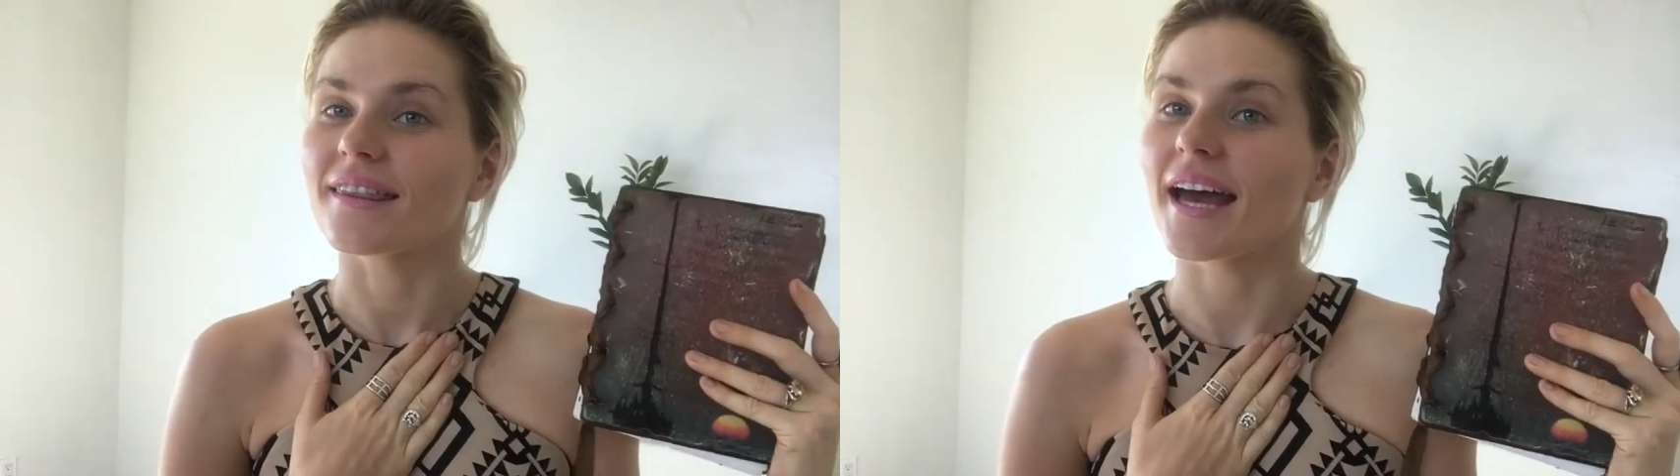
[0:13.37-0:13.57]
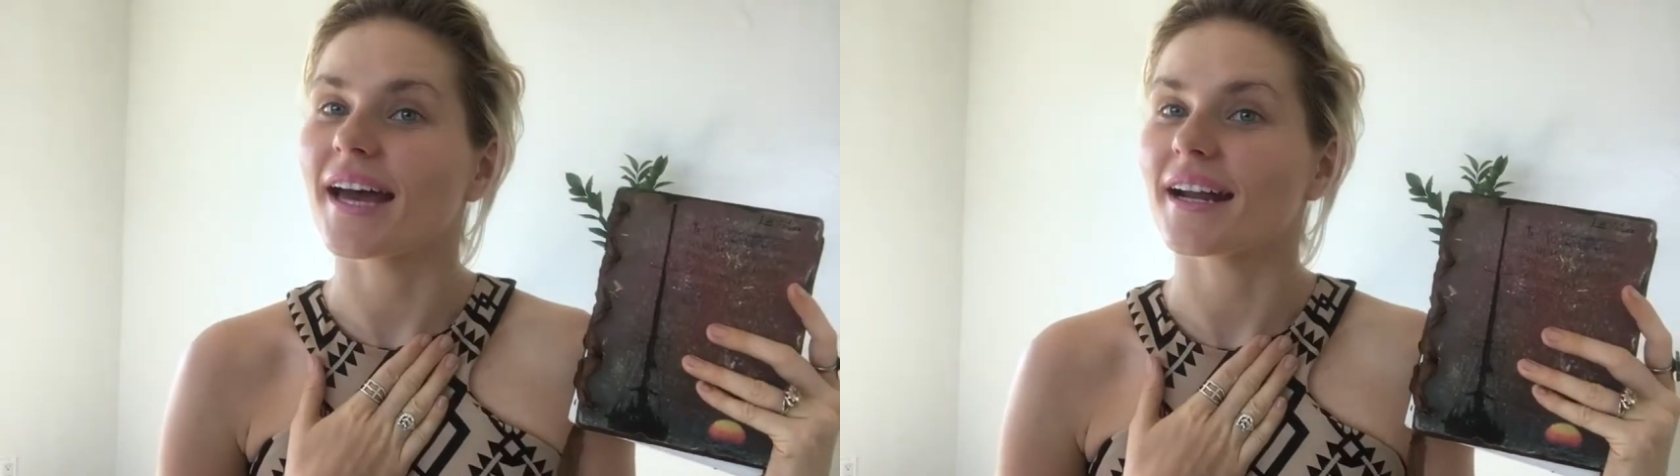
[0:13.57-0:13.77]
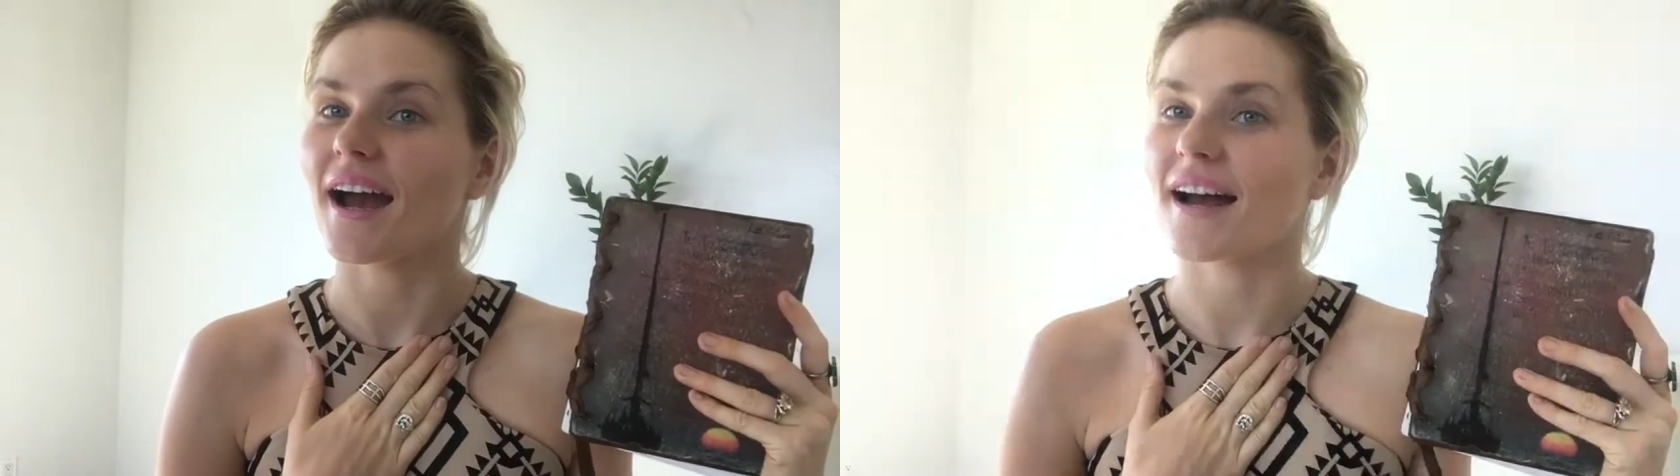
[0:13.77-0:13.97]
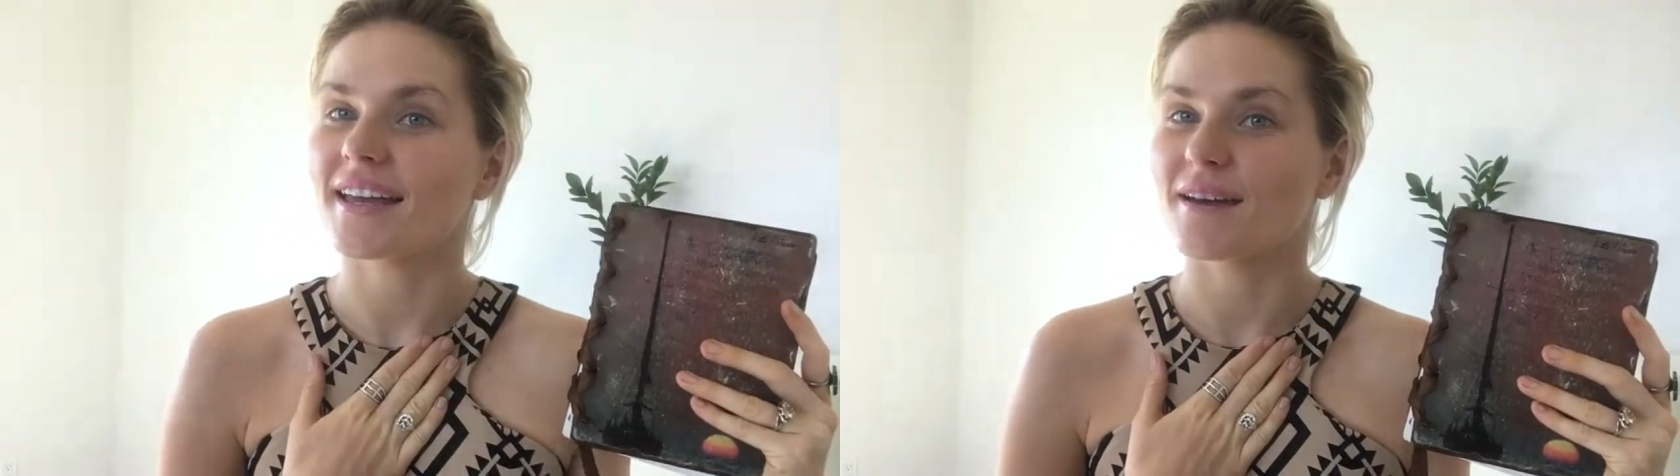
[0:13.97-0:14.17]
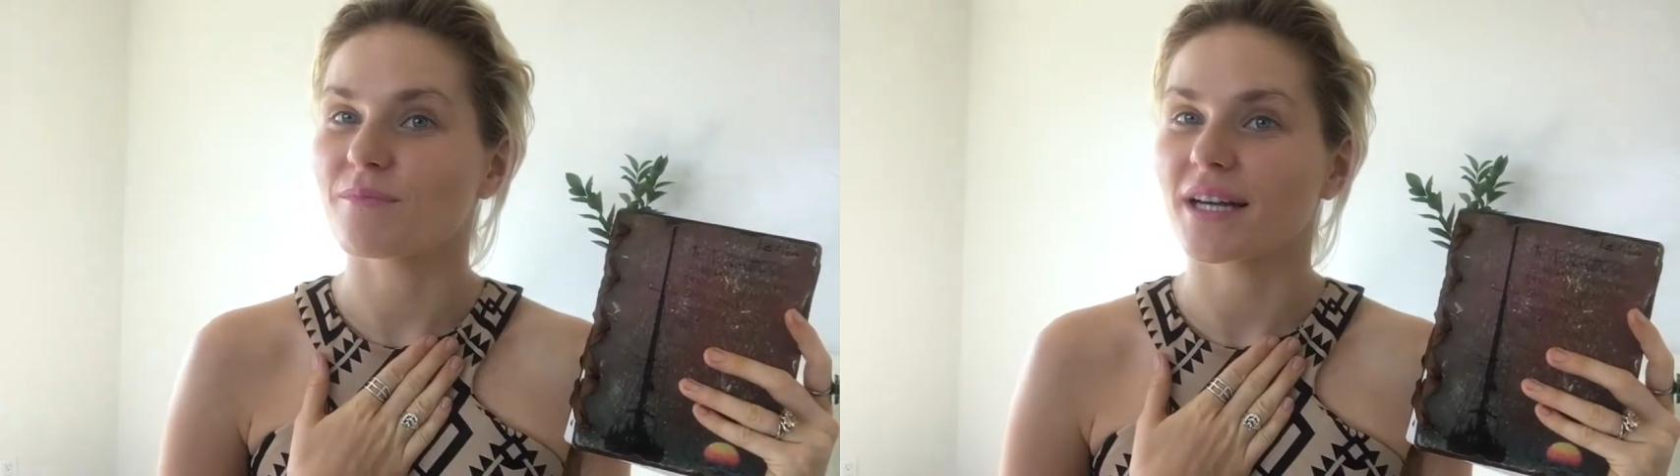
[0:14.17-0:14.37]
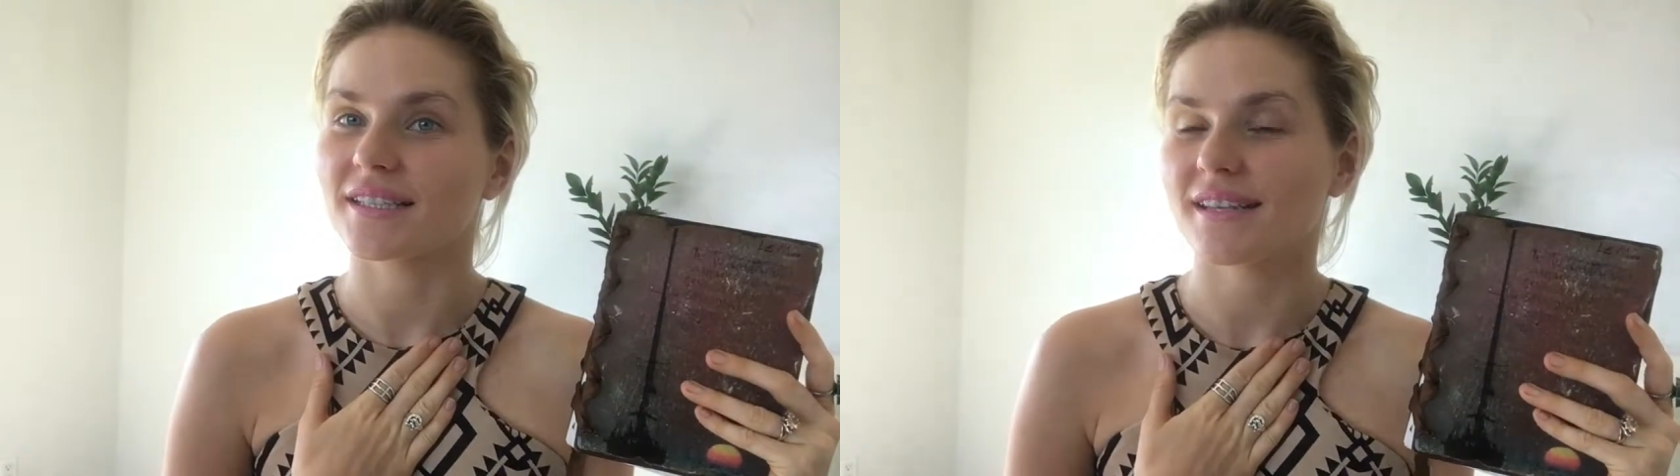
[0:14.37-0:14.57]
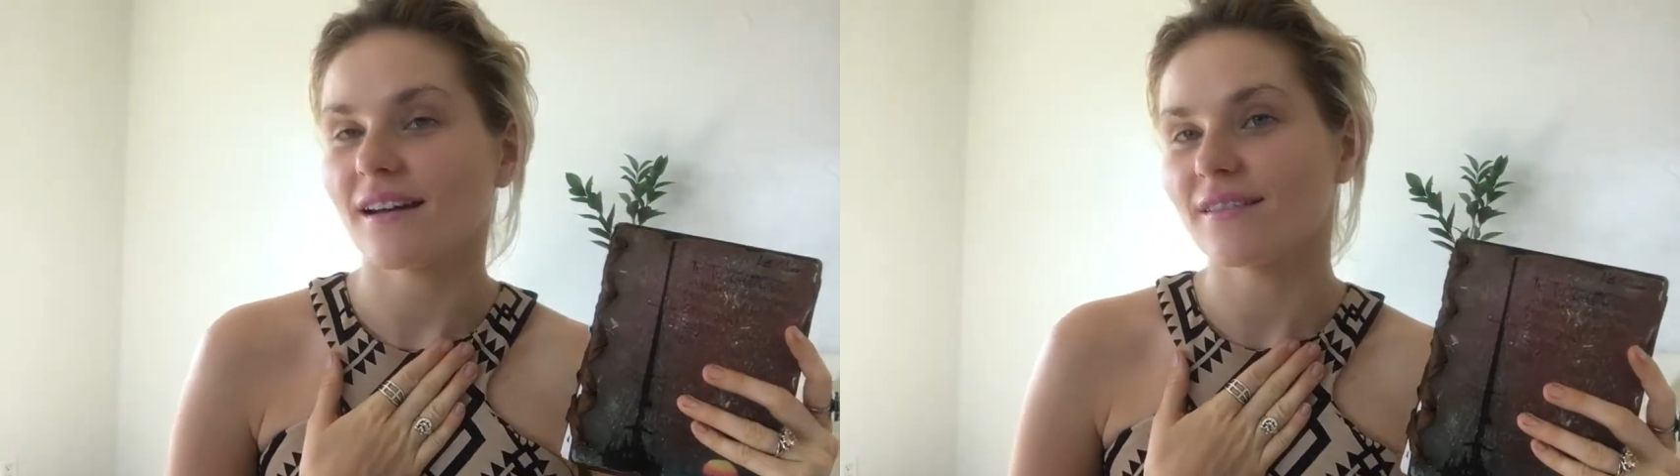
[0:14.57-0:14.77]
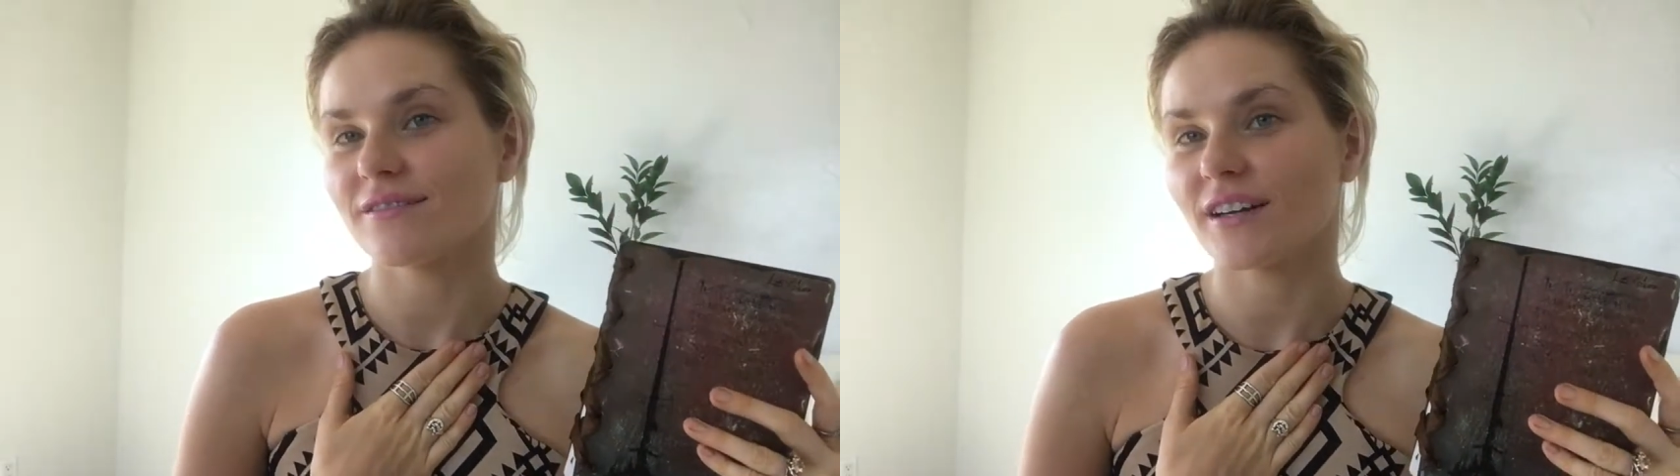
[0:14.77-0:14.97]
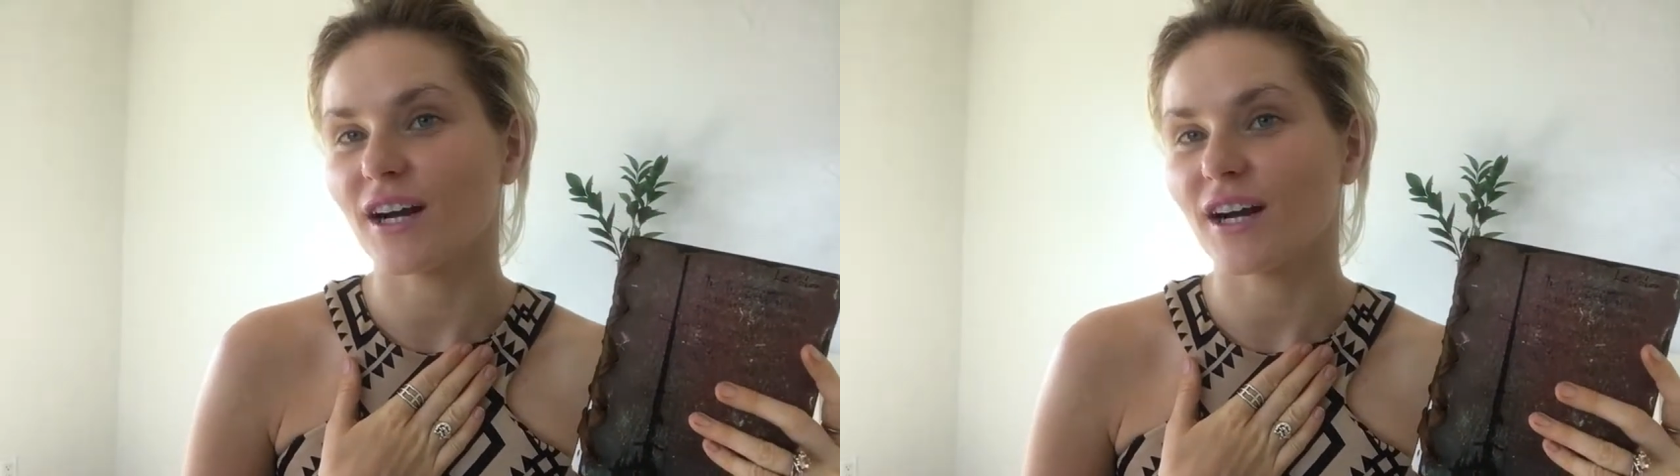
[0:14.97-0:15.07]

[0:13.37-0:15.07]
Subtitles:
that I am myself